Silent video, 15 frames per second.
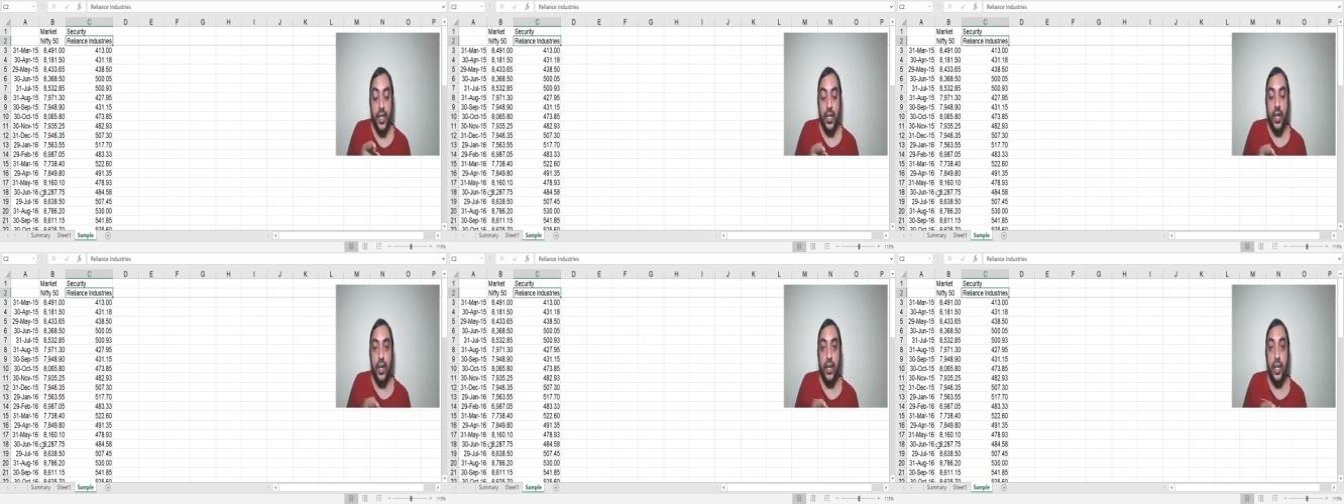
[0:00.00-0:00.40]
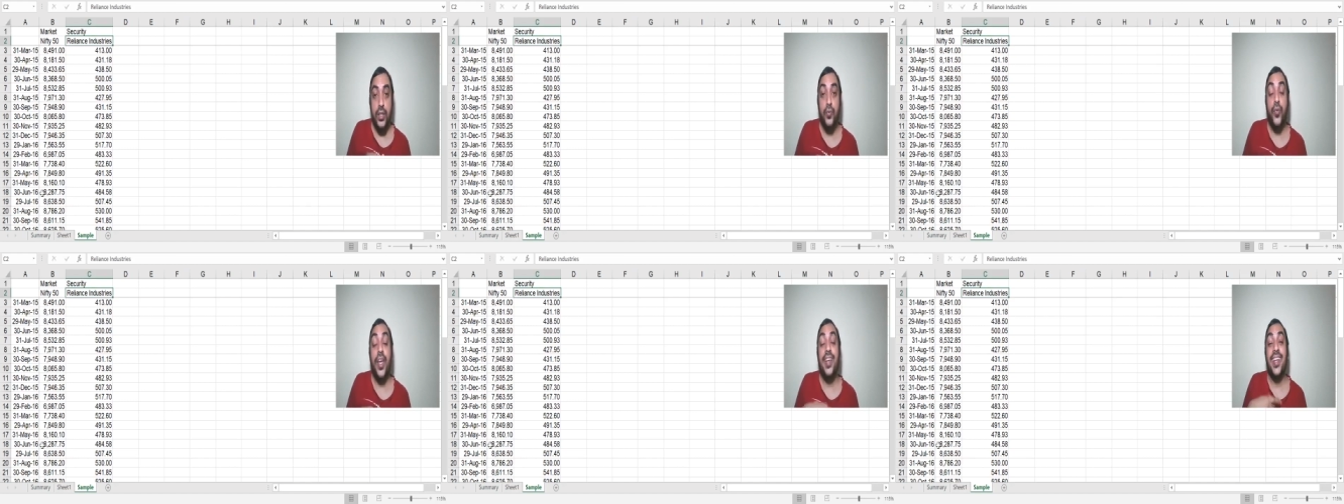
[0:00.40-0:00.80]

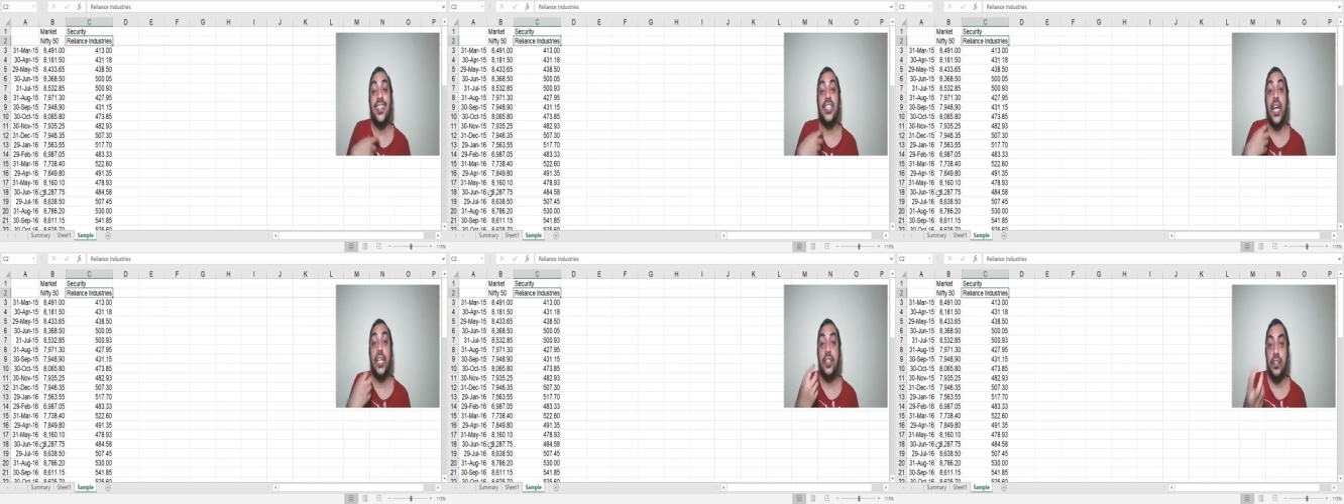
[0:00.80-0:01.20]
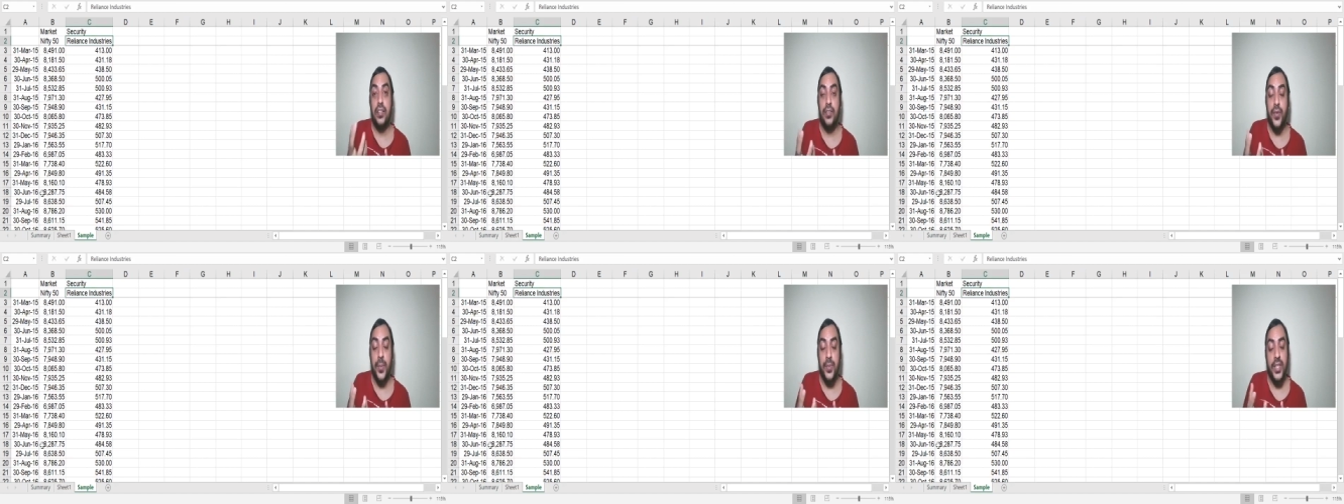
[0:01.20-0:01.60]
Various other
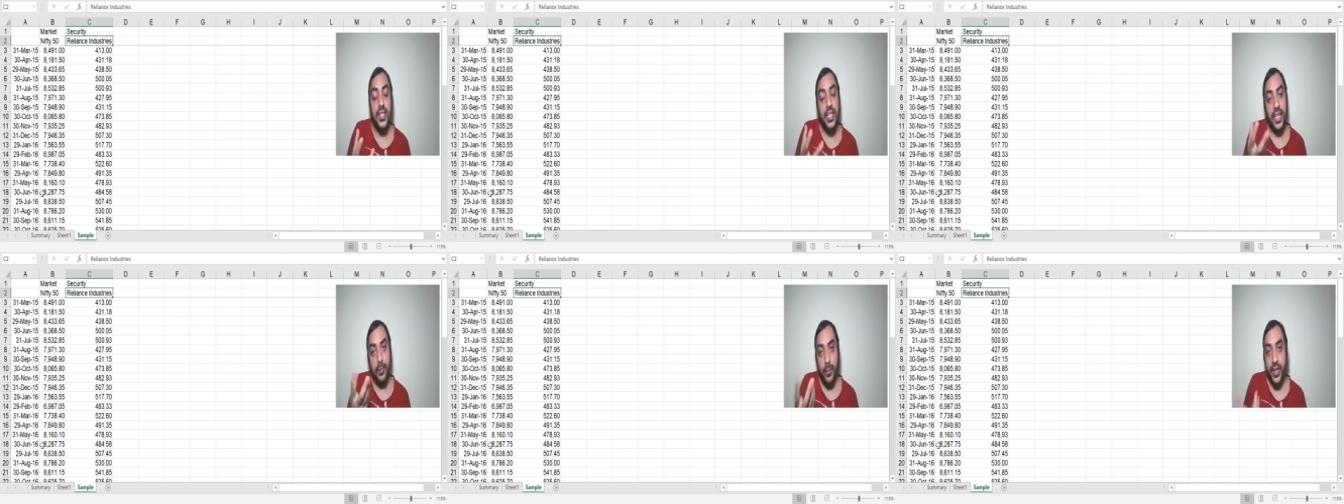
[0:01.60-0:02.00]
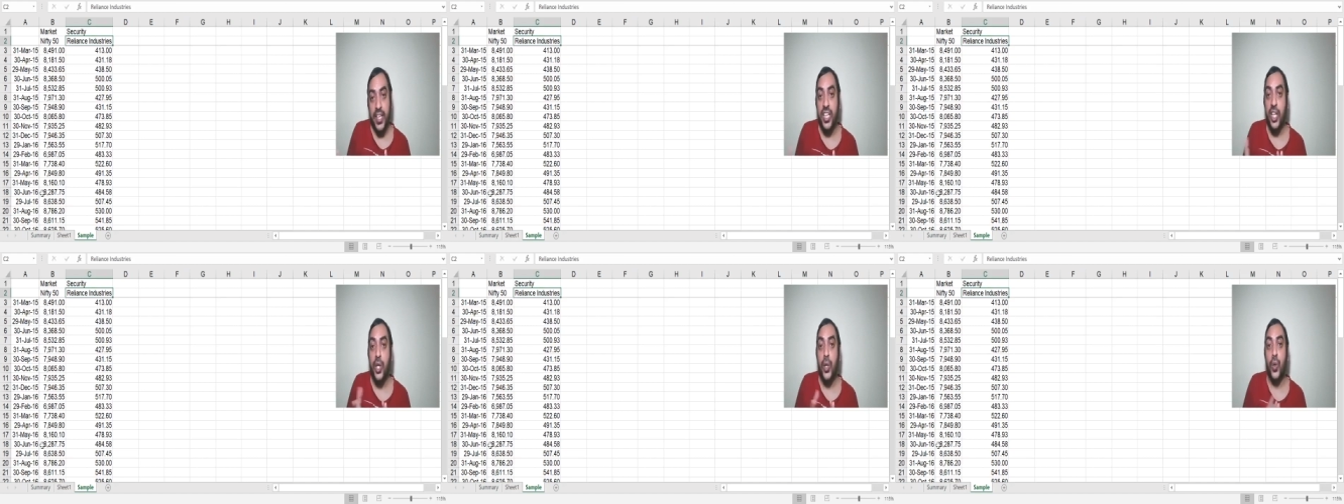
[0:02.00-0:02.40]
websites like Money
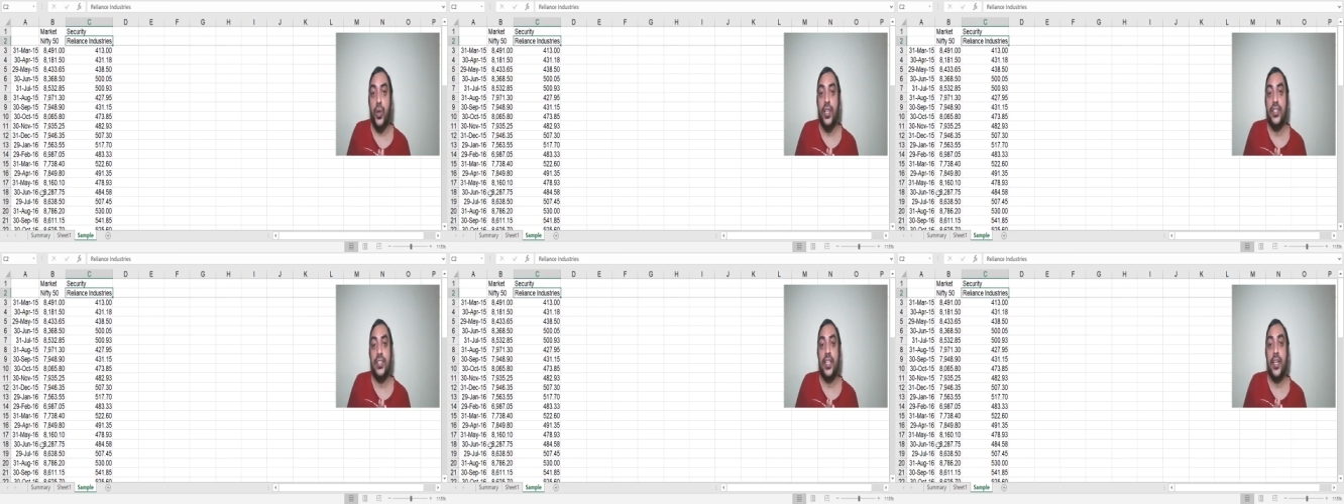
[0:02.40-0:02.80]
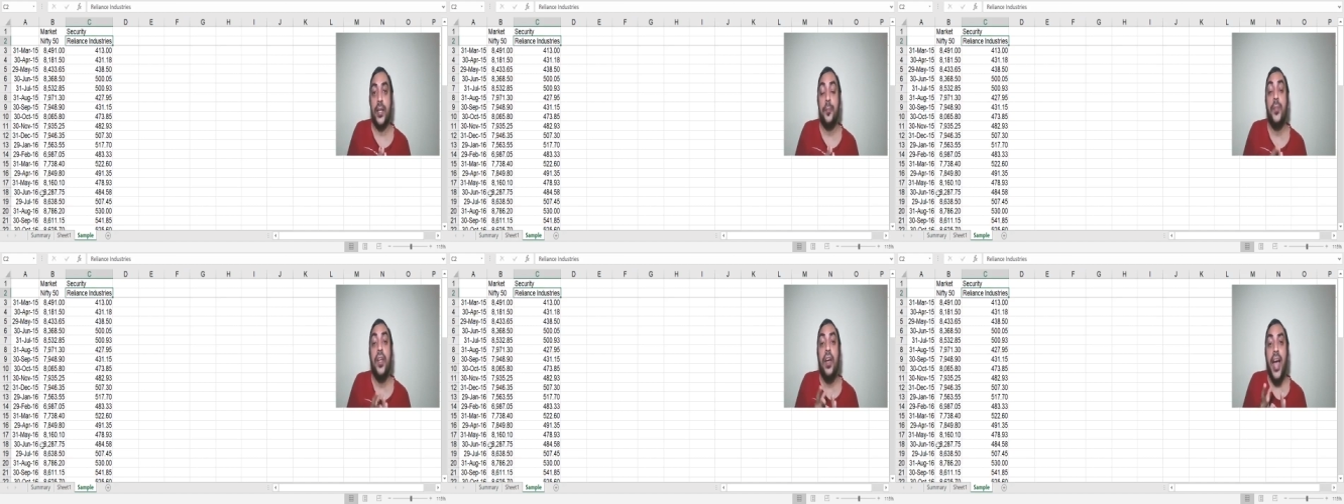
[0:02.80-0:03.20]
Control is there.
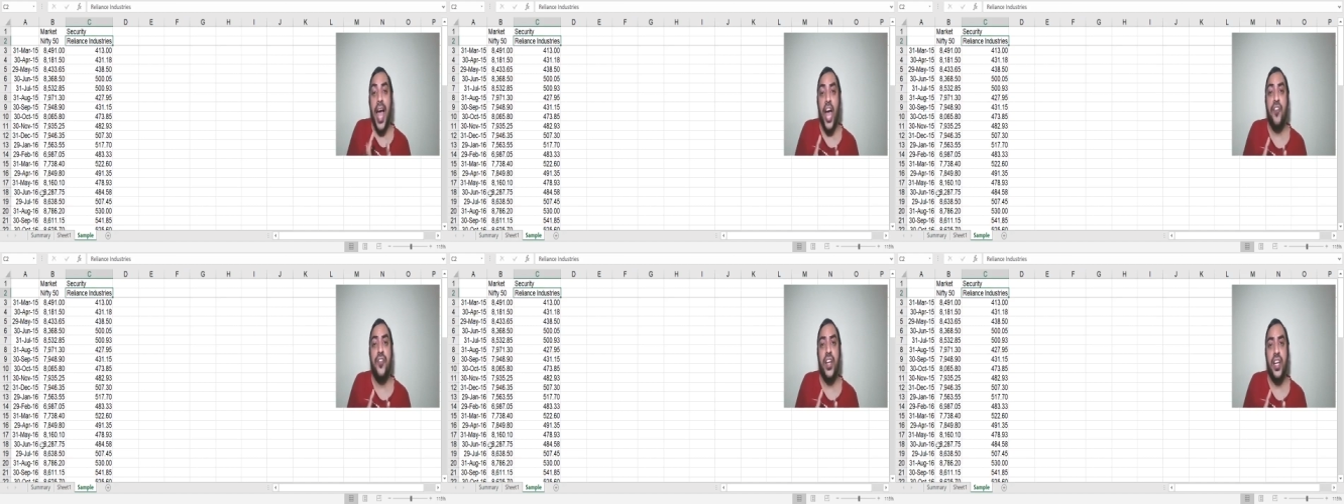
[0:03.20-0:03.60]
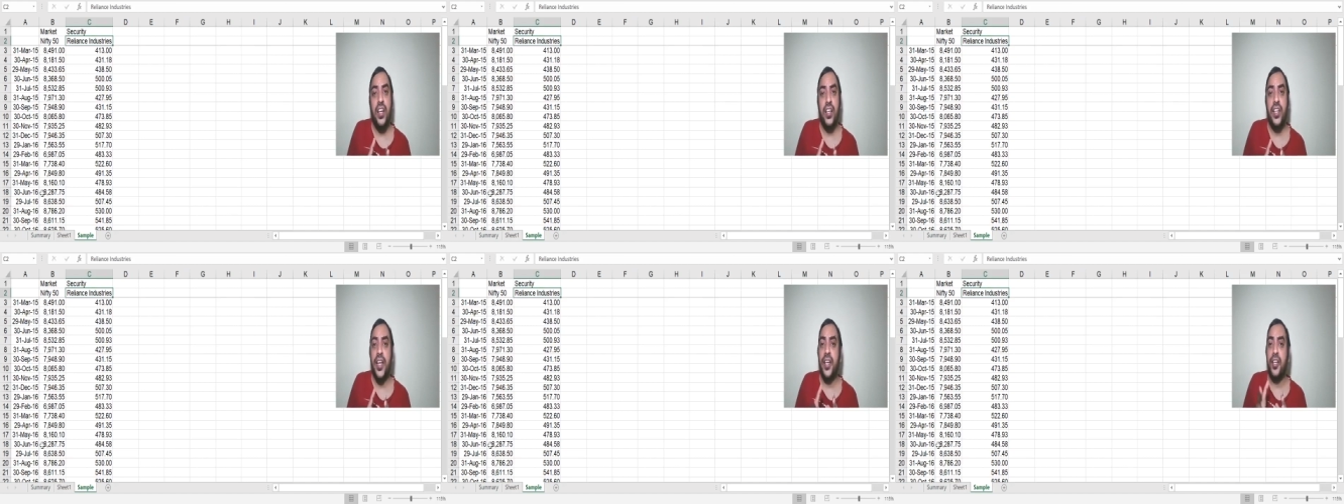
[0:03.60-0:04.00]
I have
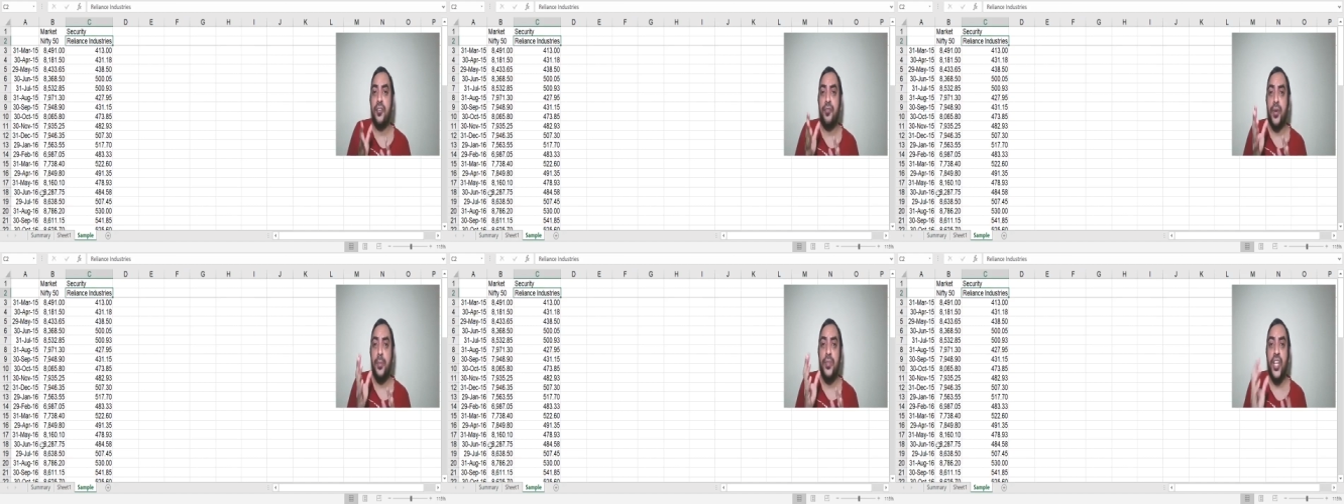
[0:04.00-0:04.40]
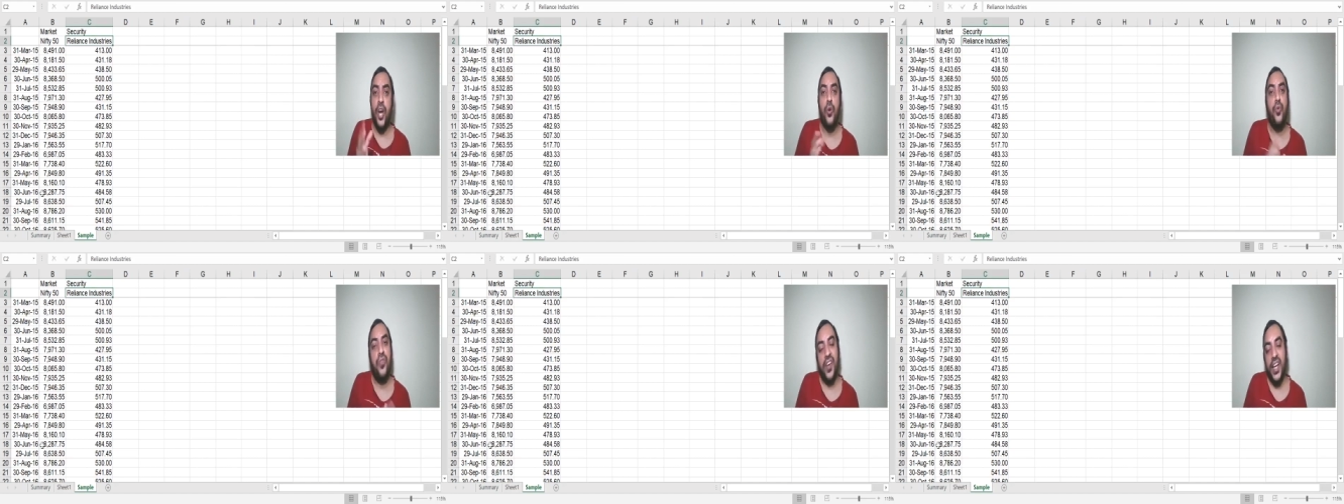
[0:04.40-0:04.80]
taken data from
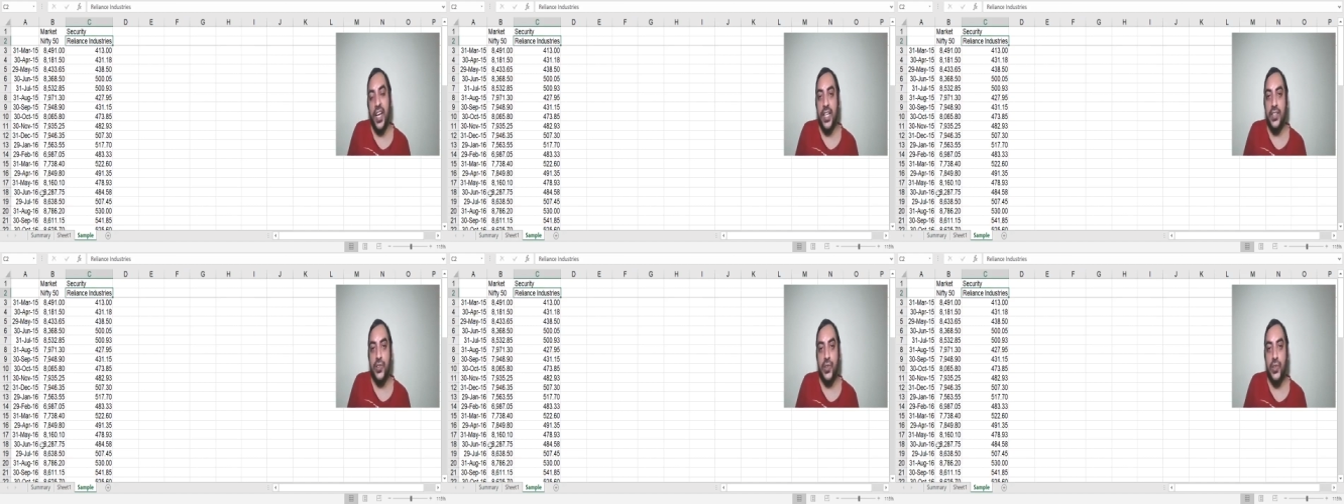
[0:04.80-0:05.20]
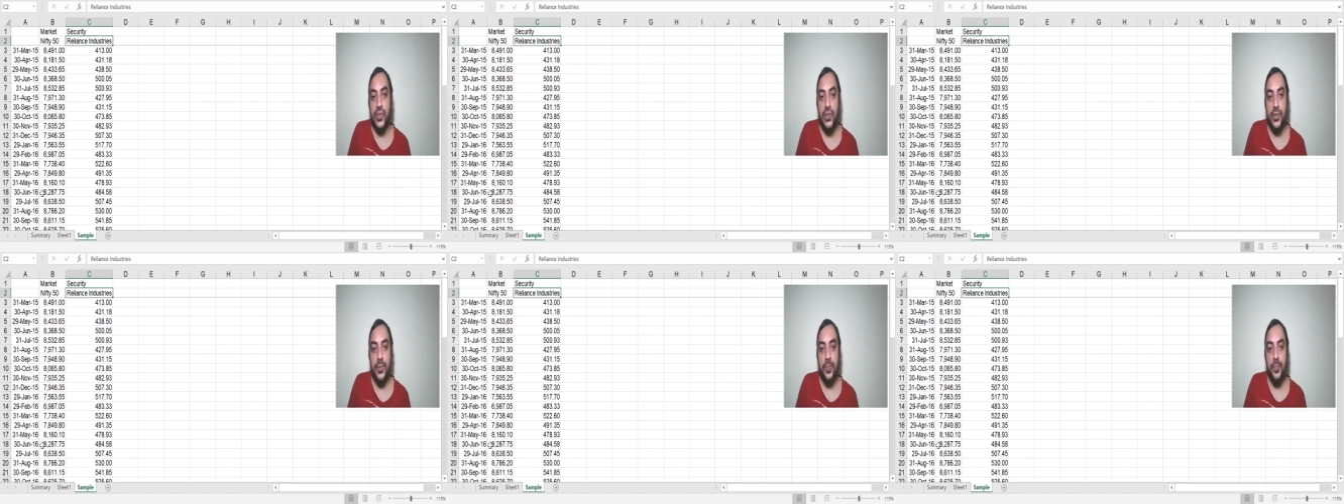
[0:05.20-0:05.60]
Yahoo Finance.